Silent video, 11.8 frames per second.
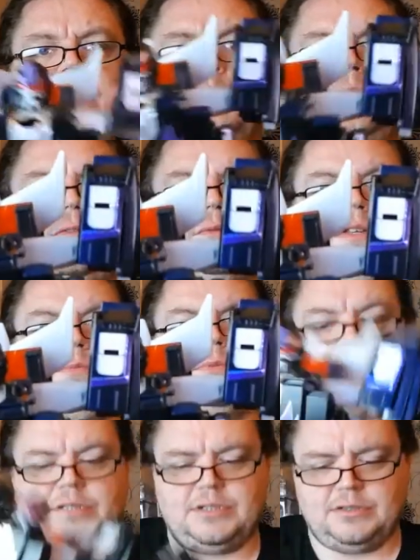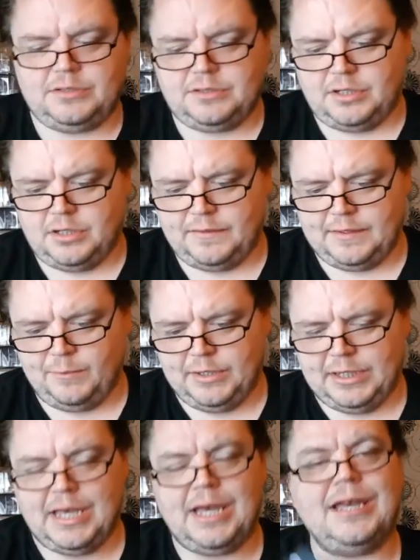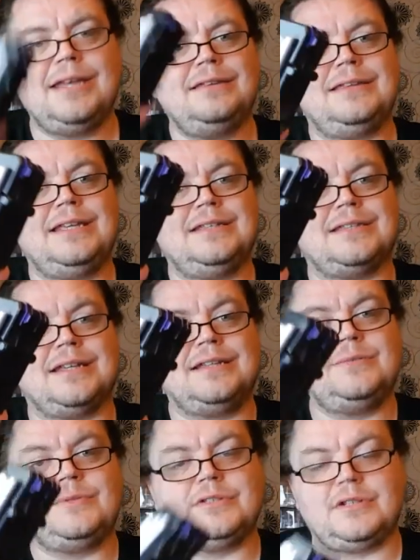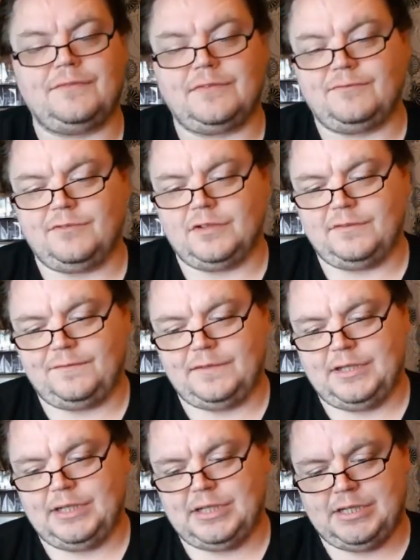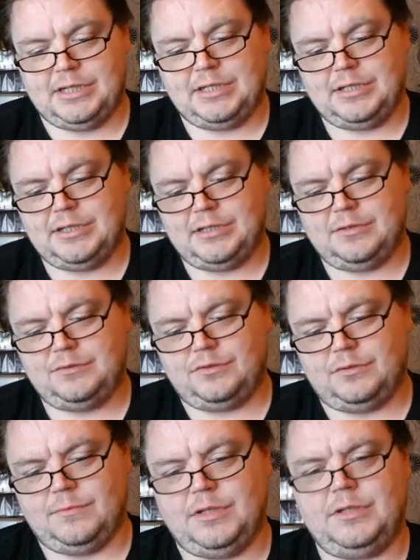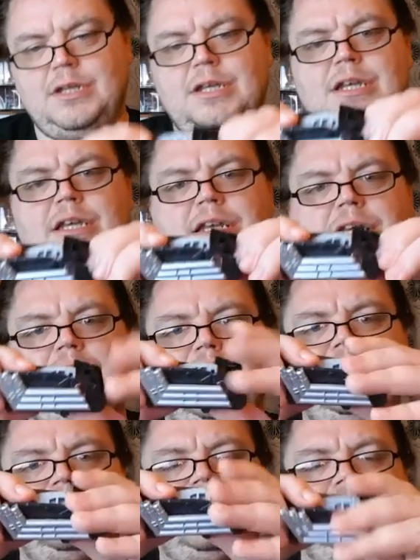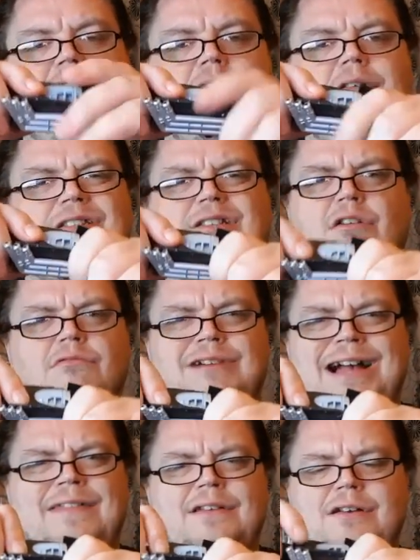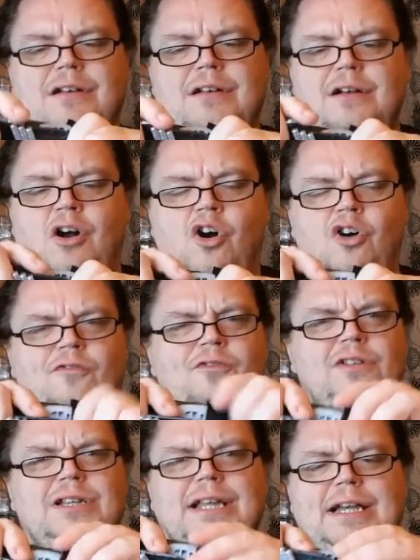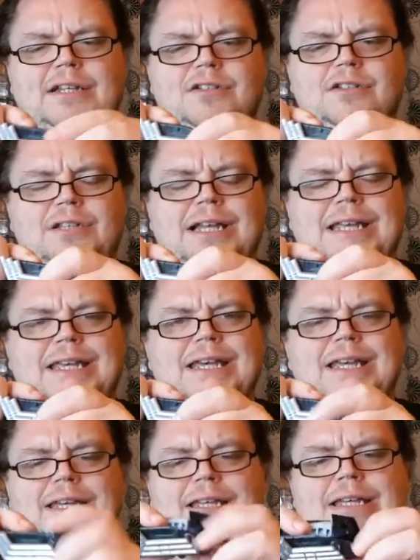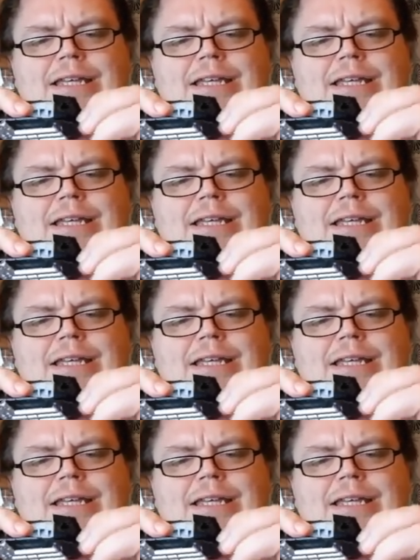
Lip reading: And I'm left with this position. So then we get these things. We took off the front of the truck mode. Get this section. It's got a rather awful click. I don't like it.